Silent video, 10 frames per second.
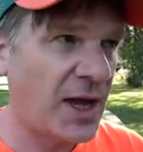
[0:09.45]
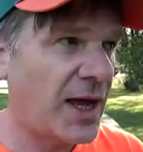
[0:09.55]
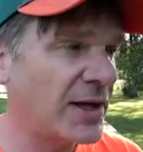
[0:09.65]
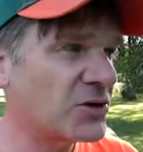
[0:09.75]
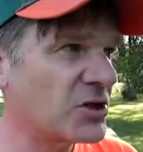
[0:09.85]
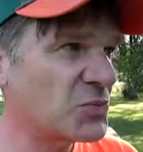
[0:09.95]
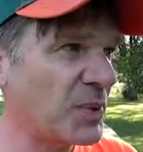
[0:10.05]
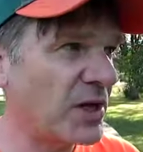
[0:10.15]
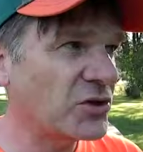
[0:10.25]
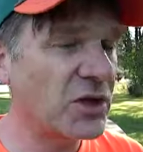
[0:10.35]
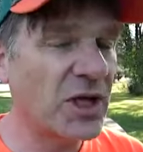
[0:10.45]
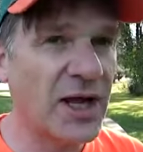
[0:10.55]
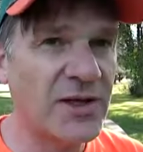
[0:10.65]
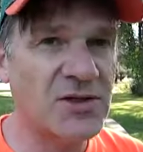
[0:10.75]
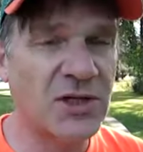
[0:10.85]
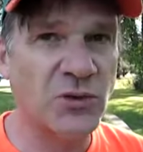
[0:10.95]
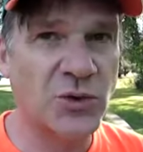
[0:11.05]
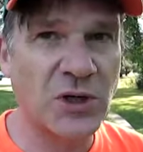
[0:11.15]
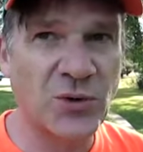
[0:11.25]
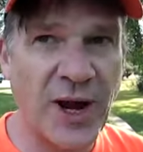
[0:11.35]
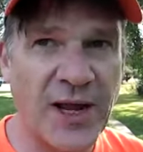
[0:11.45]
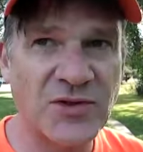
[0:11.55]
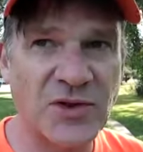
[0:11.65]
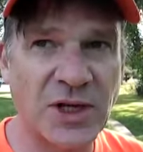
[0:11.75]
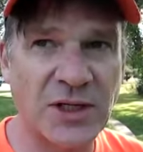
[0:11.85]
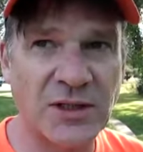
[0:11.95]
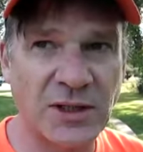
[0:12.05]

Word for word: and she specialized in regressing